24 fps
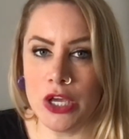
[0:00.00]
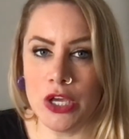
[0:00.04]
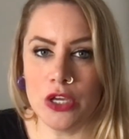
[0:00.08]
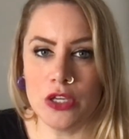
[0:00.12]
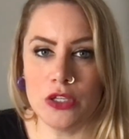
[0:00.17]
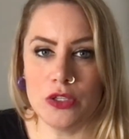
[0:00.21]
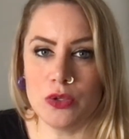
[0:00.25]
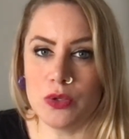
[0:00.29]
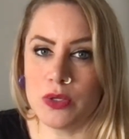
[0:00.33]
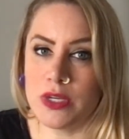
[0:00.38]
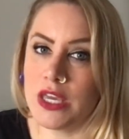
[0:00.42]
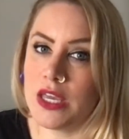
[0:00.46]

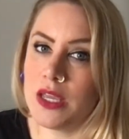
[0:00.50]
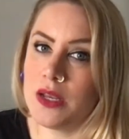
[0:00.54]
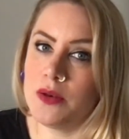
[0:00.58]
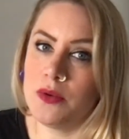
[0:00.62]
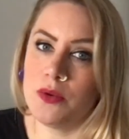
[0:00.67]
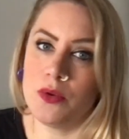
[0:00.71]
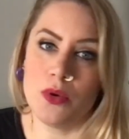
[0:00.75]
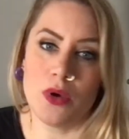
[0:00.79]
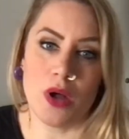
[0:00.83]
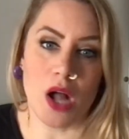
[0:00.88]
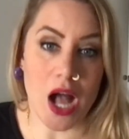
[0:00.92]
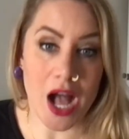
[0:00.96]
You can
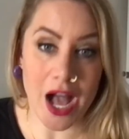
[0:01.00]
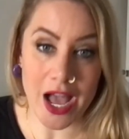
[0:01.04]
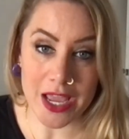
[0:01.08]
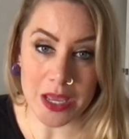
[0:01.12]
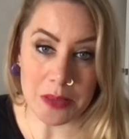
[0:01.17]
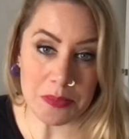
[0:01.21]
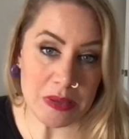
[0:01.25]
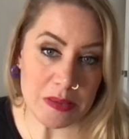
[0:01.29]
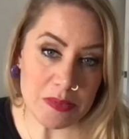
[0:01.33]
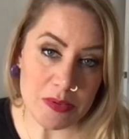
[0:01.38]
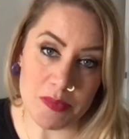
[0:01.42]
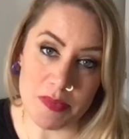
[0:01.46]
hire
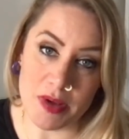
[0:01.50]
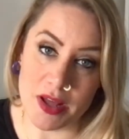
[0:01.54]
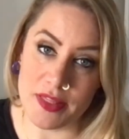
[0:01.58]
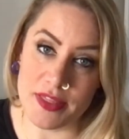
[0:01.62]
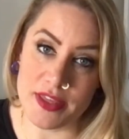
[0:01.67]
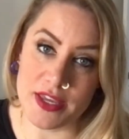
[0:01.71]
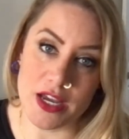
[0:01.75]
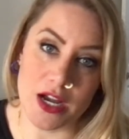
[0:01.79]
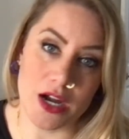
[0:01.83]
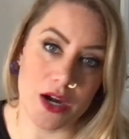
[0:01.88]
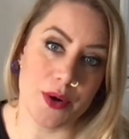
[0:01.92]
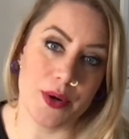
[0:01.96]
people by the
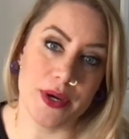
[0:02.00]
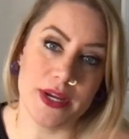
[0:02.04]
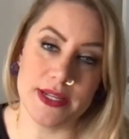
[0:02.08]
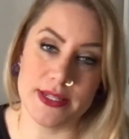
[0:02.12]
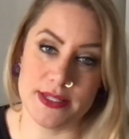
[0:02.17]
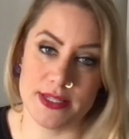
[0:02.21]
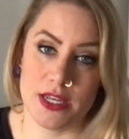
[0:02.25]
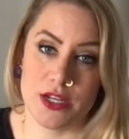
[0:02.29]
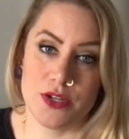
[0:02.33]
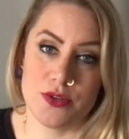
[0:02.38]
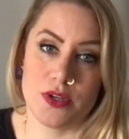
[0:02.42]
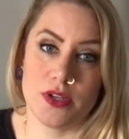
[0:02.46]
hour,
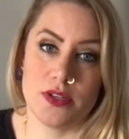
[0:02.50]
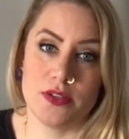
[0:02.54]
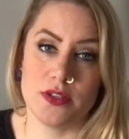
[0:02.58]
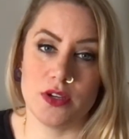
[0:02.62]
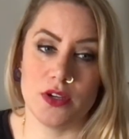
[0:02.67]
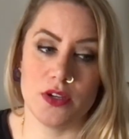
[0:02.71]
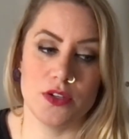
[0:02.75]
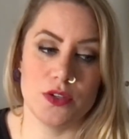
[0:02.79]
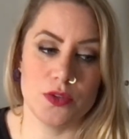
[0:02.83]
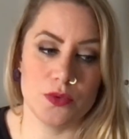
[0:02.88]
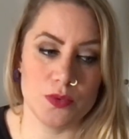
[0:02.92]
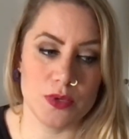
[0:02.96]
etc. So
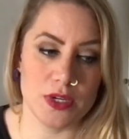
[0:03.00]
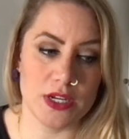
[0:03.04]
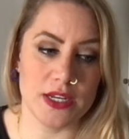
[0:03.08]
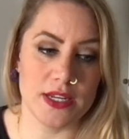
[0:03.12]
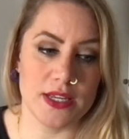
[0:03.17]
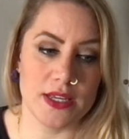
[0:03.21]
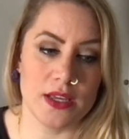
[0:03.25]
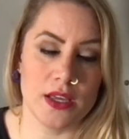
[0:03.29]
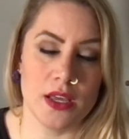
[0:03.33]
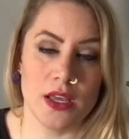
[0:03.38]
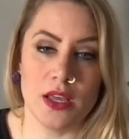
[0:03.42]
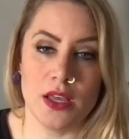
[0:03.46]
to
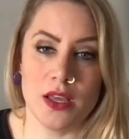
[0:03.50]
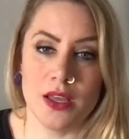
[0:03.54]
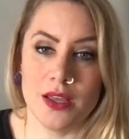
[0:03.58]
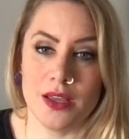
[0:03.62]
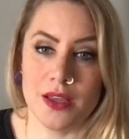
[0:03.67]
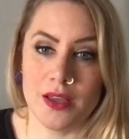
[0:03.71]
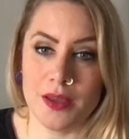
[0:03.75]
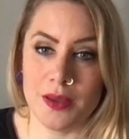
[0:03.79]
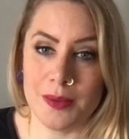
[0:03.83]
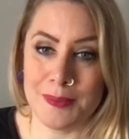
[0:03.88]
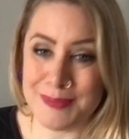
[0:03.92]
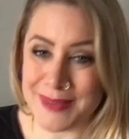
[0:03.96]
really
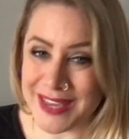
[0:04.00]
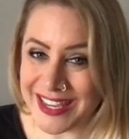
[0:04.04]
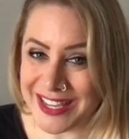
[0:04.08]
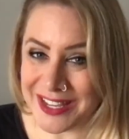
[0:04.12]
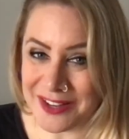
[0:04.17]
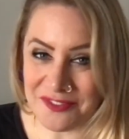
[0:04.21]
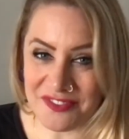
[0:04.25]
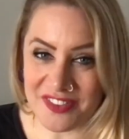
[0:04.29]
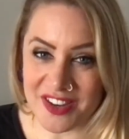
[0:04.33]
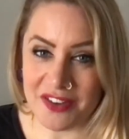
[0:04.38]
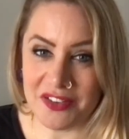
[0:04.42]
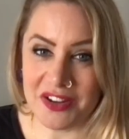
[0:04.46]
make it
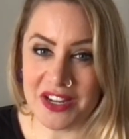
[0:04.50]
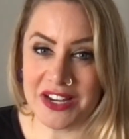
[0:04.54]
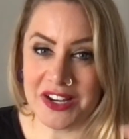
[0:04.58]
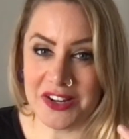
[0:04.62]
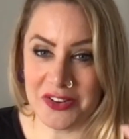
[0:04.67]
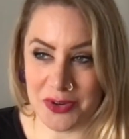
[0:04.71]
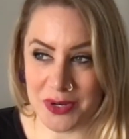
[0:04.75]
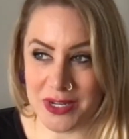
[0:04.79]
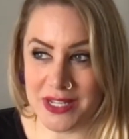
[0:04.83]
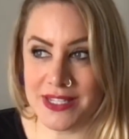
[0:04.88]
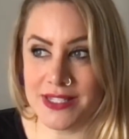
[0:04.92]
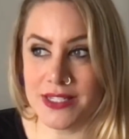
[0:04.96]
very
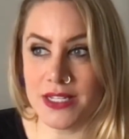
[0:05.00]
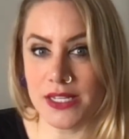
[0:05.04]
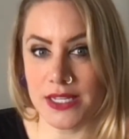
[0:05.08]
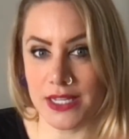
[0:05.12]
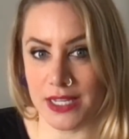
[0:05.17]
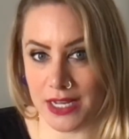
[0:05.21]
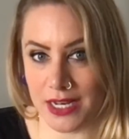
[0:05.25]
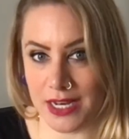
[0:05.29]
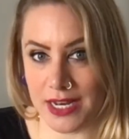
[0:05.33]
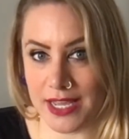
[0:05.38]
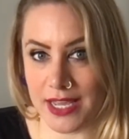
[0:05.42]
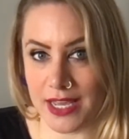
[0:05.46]
crystal
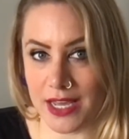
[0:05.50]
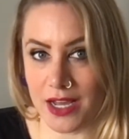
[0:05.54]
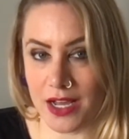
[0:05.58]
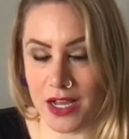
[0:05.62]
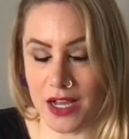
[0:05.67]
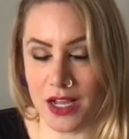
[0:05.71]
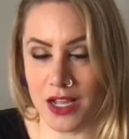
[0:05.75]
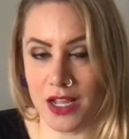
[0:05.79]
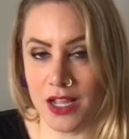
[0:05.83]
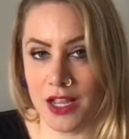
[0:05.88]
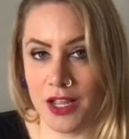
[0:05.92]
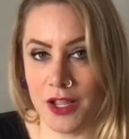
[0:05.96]

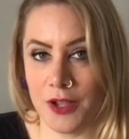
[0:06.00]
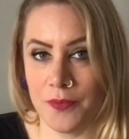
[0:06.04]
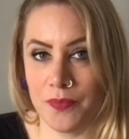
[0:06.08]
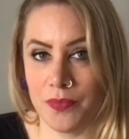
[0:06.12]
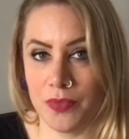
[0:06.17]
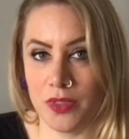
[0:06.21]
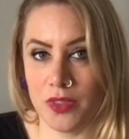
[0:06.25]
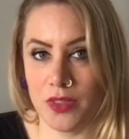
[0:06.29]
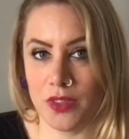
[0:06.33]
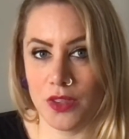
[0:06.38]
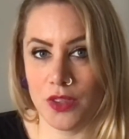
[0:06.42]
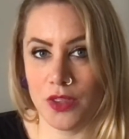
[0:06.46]
clear
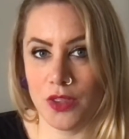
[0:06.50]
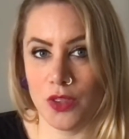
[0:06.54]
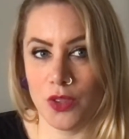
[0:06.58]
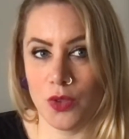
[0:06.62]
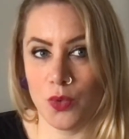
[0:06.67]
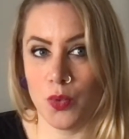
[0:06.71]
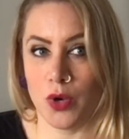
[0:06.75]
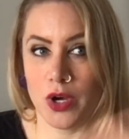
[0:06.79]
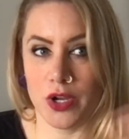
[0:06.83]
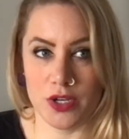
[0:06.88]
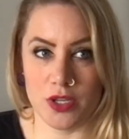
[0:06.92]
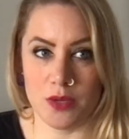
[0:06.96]

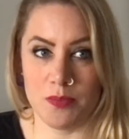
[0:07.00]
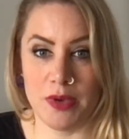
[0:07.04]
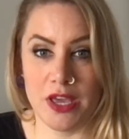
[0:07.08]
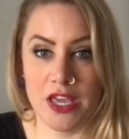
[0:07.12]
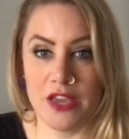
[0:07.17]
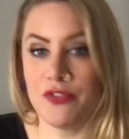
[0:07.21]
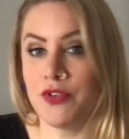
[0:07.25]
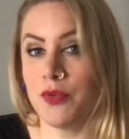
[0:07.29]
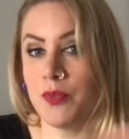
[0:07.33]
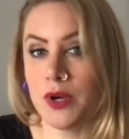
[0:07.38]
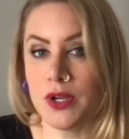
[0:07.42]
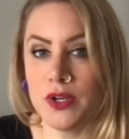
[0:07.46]
what do you pay
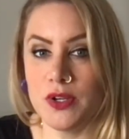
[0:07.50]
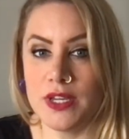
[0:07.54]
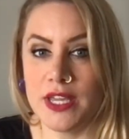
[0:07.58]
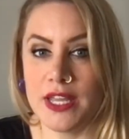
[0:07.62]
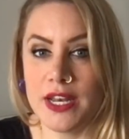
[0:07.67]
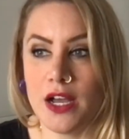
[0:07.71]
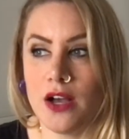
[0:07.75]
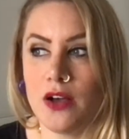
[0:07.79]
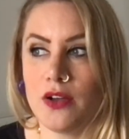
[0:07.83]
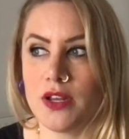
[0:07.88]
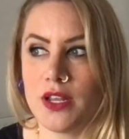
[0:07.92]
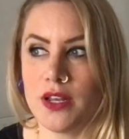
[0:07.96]
for, what do you get
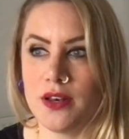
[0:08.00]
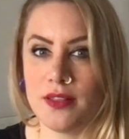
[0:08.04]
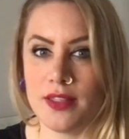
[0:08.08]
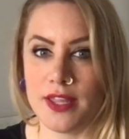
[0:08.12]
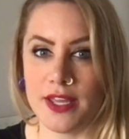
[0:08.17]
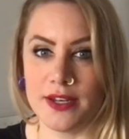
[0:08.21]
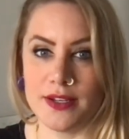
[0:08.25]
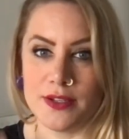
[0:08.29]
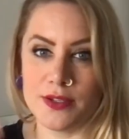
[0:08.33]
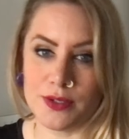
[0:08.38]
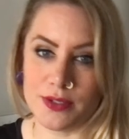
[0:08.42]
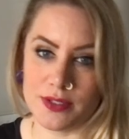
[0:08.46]
out, and
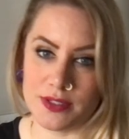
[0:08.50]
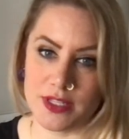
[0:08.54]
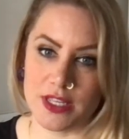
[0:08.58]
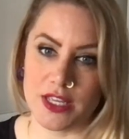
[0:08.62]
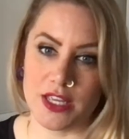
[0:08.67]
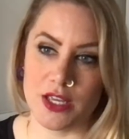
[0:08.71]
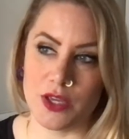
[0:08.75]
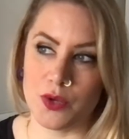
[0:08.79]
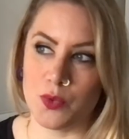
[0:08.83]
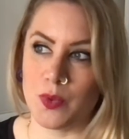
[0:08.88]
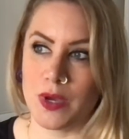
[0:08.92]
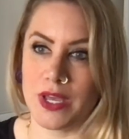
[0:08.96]
then to
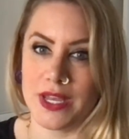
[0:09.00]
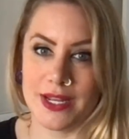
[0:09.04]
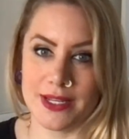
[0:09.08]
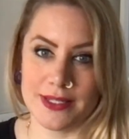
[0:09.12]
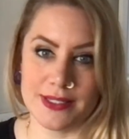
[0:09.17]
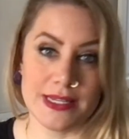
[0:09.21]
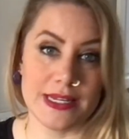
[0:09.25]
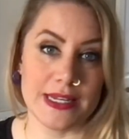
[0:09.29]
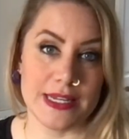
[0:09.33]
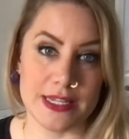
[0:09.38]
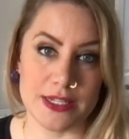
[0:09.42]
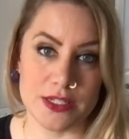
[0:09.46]
see where does
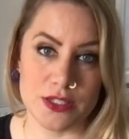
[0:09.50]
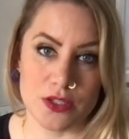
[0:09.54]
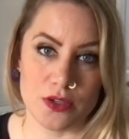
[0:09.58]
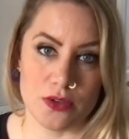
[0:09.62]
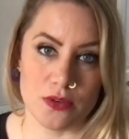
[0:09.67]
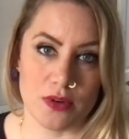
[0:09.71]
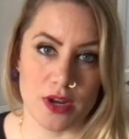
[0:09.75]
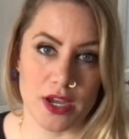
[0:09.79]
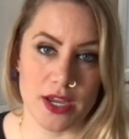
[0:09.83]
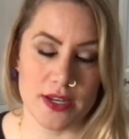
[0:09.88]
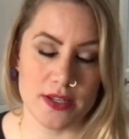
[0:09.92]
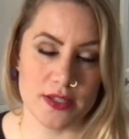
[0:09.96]
it lead to,
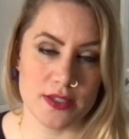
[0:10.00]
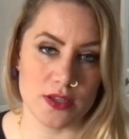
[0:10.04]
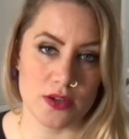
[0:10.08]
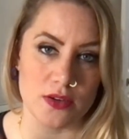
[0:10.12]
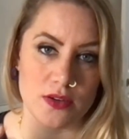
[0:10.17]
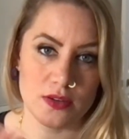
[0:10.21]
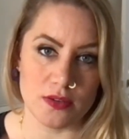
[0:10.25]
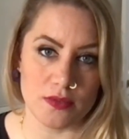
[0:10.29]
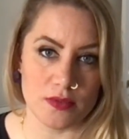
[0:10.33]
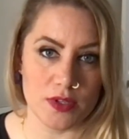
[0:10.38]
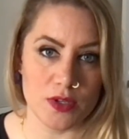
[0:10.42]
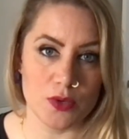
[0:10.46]
right? So
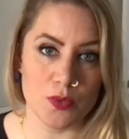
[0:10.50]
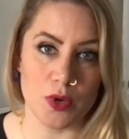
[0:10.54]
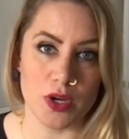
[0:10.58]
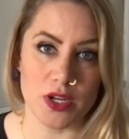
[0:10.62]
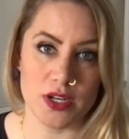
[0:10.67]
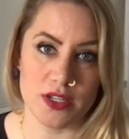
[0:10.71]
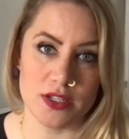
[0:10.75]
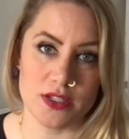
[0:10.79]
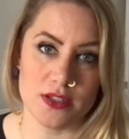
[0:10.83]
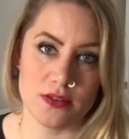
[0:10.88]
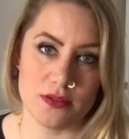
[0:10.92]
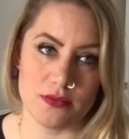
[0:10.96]
you want
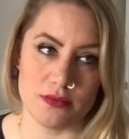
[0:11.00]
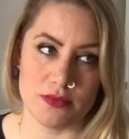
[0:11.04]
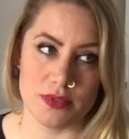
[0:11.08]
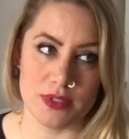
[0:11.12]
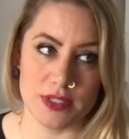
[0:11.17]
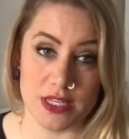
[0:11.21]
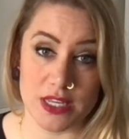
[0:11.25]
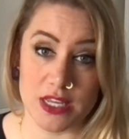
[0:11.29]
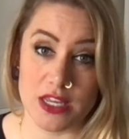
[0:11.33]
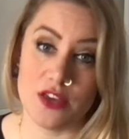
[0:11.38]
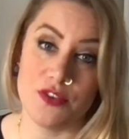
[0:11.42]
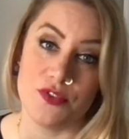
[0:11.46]
to
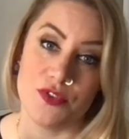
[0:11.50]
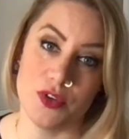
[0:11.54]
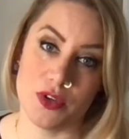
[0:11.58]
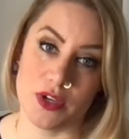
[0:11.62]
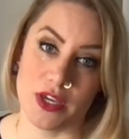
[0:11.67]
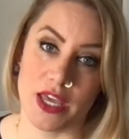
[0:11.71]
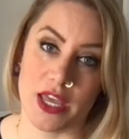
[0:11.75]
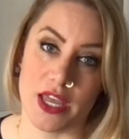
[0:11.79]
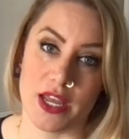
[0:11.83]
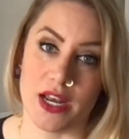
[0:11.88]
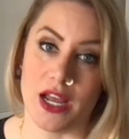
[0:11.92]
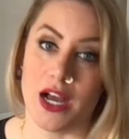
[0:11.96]
see if you
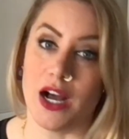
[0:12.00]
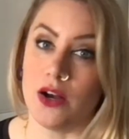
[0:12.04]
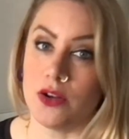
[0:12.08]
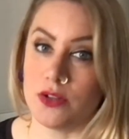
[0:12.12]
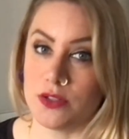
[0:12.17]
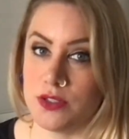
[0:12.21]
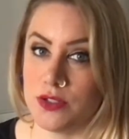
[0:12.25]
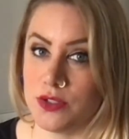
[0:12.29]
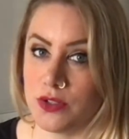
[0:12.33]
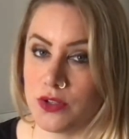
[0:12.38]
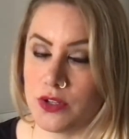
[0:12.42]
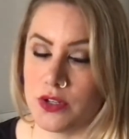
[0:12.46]
can
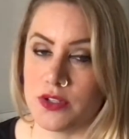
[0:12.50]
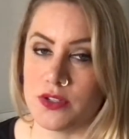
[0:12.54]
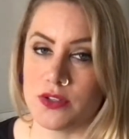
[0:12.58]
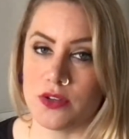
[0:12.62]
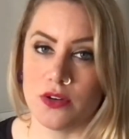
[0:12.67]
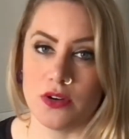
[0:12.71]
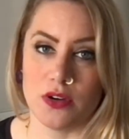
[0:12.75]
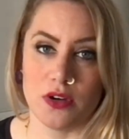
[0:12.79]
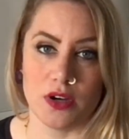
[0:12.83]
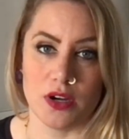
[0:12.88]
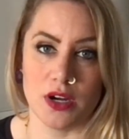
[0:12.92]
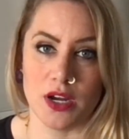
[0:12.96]
outsource
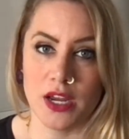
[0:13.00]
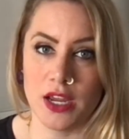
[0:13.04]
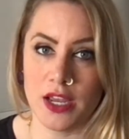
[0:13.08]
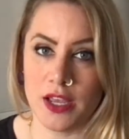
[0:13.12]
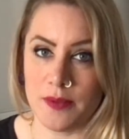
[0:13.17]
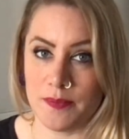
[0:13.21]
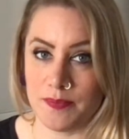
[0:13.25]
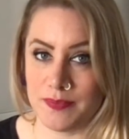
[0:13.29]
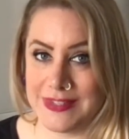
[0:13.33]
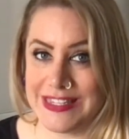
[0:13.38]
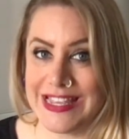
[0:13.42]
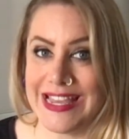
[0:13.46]
or
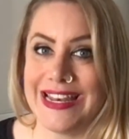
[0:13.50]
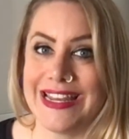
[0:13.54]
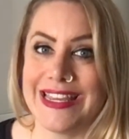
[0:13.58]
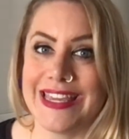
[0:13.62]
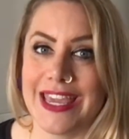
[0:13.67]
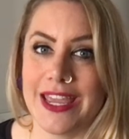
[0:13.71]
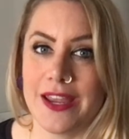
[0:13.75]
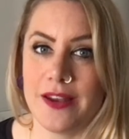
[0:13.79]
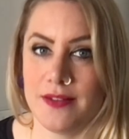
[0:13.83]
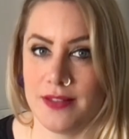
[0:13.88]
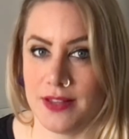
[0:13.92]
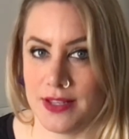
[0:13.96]

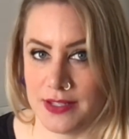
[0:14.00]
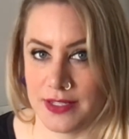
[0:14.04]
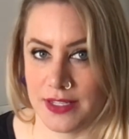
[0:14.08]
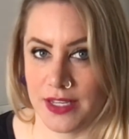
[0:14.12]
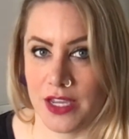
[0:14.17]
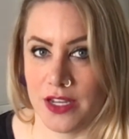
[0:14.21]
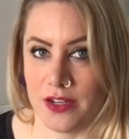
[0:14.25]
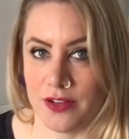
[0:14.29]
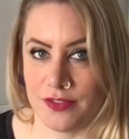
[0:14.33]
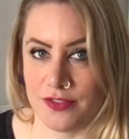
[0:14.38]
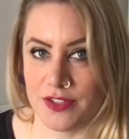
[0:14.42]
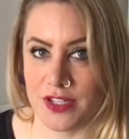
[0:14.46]
delegate these
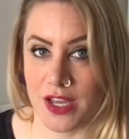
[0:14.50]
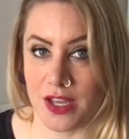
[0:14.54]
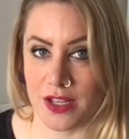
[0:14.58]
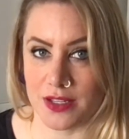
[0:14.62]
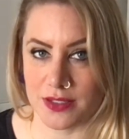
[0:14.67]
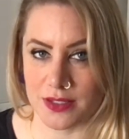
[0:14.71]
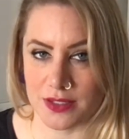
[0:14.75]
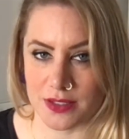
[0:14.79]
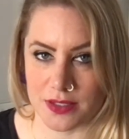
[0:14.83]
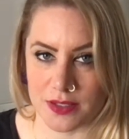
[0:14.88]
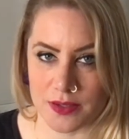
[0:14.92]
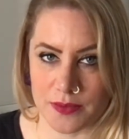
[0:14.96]
kind of
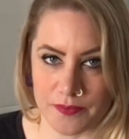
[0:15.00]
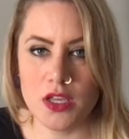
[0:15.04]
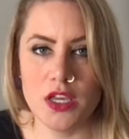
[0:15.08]
tasks.